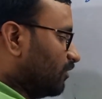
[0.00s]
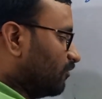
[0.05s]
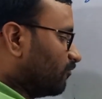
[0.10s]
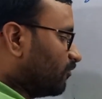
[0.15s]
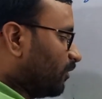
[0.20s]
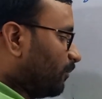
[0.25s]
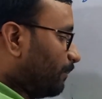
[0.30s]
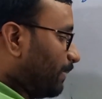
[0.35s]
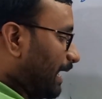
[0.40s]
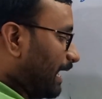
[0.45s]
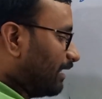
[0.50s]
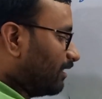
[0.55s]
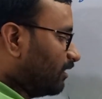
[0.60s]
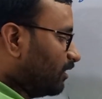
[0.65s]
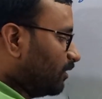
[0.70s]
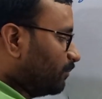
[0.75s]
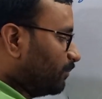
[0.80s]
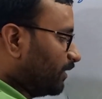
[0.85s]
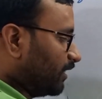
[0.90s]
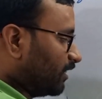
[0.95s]
For
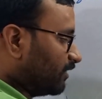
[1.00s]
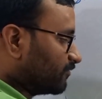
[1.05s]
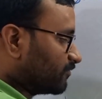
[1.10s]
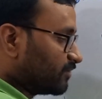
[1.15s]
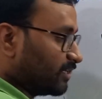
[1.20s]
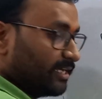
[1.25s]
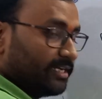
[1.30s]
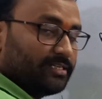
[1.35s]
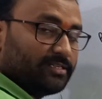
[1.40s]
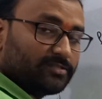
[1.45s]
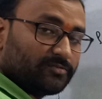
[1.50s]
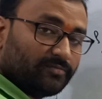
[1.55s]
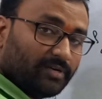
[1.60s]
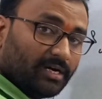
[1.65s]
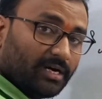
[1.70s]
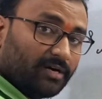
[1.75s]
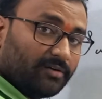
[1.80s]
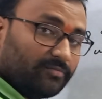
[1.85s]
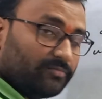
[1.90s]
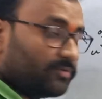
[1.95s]
parallel pair of lines, we
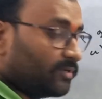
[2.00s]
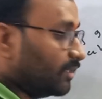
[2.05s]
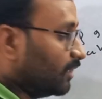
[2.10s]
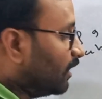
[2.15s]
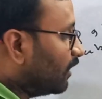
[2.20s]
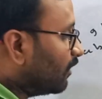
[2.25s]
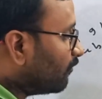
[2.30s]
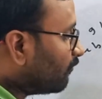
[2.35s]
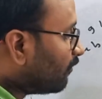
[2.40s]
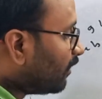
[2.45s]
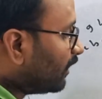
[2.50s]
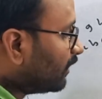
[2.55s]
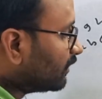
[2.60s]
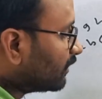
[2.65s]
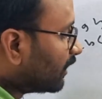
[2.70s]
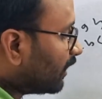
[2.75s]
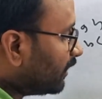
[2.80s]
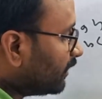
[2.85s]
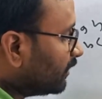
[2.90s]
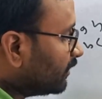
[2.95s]
have
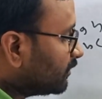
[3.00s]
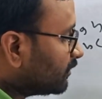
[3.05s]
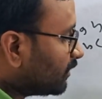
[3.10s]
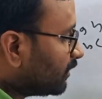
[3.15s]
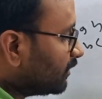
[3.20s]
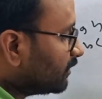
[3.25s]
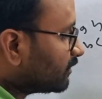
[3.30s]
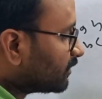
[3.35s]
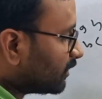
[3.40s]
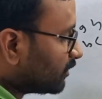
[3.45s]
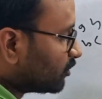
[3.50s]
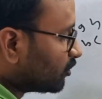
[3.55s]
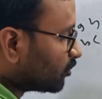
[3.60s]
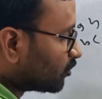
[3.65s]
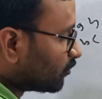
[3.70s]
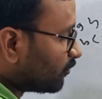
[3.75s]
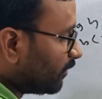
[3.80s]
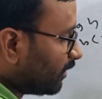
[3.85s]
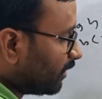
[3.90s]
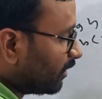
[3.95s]
one condition is H
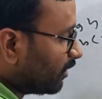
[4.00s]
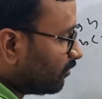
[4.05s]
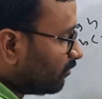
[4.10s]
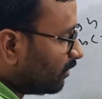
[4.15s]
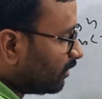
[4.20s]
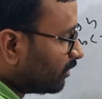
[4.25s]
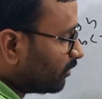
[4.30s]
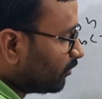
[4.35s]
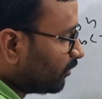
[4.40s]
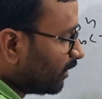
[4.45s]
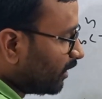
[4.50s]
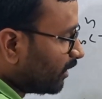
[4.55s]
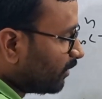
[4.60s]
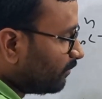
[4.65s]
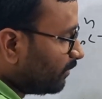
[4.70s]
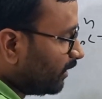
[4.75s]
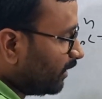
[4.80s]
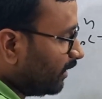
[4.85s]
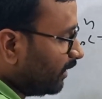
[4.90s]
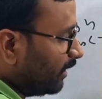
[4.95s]
square equal to
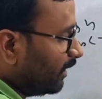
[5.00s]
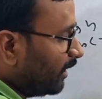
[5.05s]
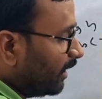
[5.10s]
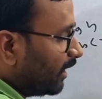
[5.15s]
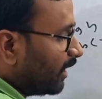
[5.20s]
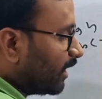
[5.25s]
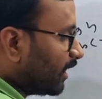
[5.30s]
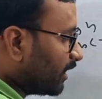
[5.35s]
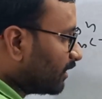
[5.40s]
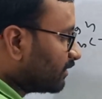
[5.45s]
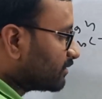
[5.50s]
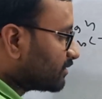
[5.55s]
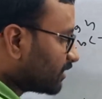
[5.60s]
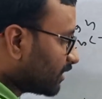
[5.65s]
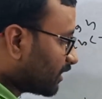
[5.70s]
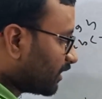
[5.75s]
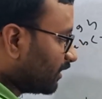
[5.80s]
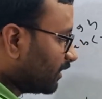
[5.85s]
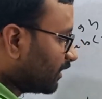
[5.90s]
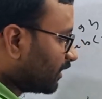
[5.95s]
AB and
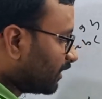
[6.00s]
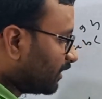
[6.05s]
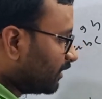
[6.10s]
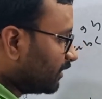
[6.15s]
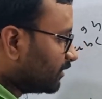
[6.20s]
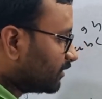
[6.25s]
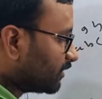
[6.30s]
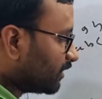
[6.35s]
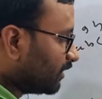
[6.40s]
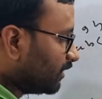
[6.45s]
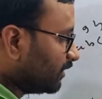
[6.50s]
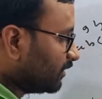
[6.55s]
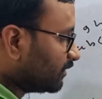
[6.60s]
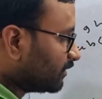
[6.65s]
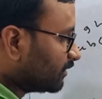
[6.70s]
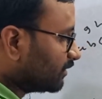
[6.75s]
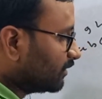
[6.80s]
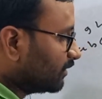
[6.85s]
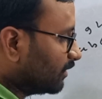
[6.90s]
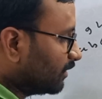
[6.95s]
second condition
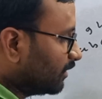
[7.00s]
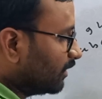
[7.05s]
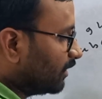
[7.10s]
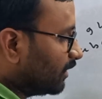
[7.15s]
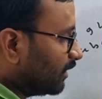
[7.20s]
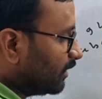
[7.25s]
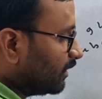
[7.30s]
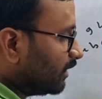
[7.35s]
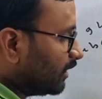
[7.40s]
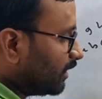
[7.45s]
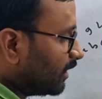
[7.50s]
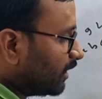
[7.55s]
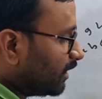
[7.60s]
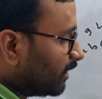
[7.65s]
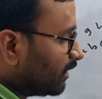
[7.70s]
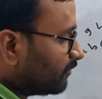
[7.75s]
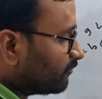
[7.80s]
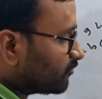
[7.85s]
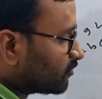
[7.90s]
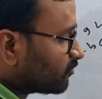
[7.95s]
is
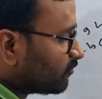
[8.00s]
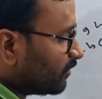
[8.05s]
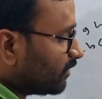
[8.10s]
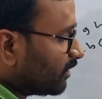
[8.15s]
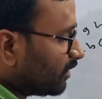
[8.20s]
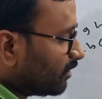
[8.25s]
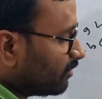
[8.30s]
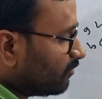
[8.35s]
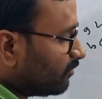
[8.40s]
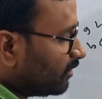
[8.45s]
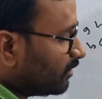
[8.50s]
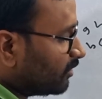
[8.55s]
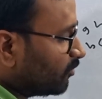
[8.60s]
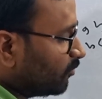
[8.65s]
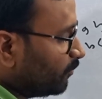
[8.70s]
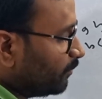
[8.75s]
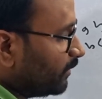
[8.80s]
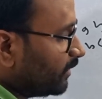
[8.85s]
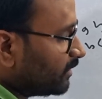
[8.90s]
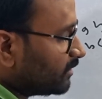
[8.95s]
AF square equal to
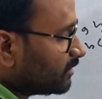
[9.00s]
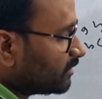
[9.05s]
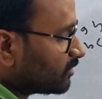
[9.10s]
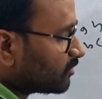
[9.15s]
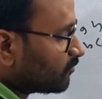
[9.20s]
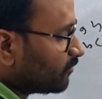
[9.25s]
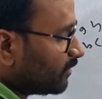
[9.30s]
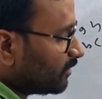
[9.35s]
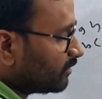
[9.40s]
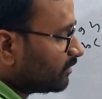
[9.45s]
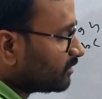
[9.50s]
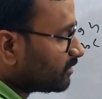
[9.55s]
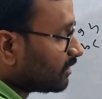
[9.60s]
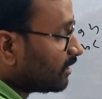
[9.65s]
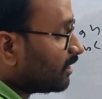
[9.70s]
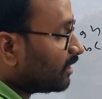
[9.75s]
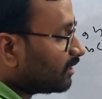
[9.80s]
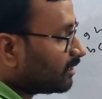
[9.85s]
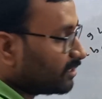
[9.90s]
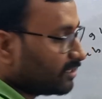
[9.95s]
BG square. This
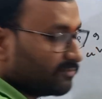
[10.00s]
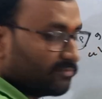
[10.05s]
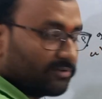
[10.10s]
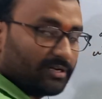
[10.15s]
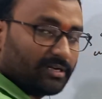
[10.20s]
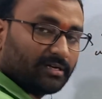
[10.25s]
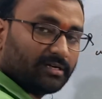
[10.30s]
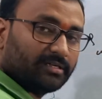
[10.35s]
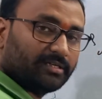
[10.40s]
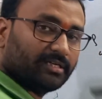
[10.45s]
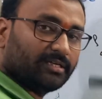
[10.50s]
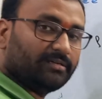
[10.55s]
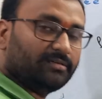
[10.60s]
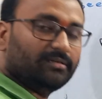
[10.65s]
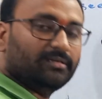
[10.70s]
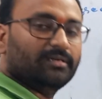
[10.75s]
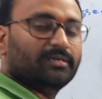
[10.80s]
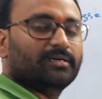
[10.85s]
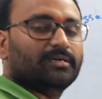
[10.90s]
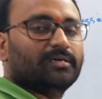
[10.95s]
already we learnt
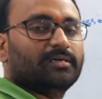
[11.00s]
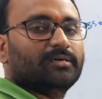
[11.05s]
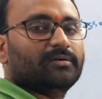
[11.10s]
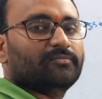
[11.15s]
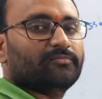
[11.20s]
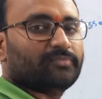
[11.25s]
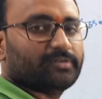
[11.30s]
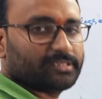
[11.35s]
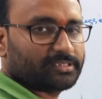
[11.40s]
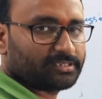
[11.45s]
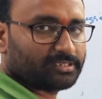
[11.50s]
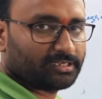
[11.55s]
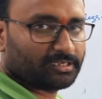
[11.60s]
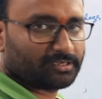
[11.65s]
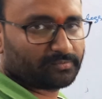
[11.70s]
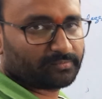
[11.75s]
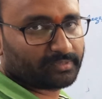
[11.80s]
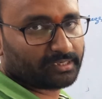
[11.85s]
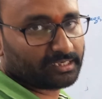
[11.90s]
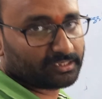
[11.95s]
in first
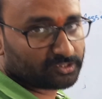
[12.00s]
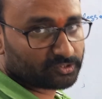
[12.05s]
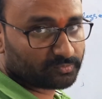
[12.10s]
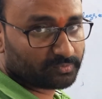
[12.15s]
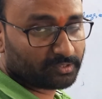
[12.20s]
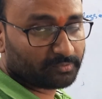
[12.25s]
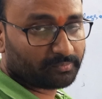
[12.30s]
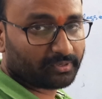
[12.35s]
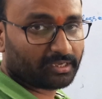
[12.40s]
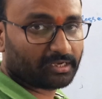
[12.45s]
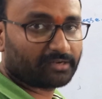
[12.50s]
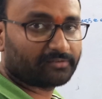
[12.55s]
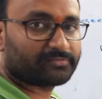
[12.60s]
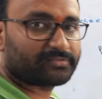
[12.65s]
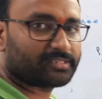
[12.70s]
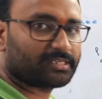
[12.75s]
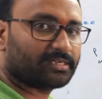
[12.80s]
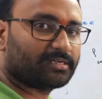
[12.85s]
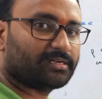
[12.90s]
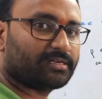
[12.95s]
year maths B, pair of
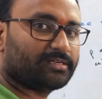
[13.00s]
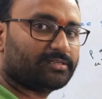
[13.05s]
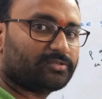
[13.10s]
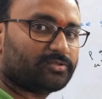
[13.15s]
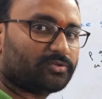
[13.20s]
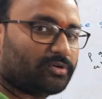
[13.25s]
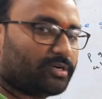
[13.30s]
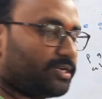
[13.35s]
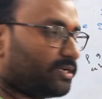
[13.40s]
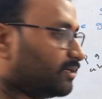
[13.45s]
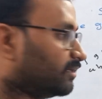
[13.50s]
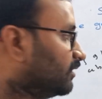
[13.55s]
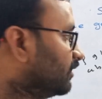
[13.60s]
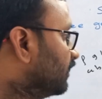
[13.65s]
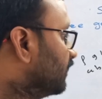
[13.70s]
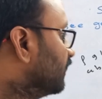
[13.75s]
straight lines. Okay now.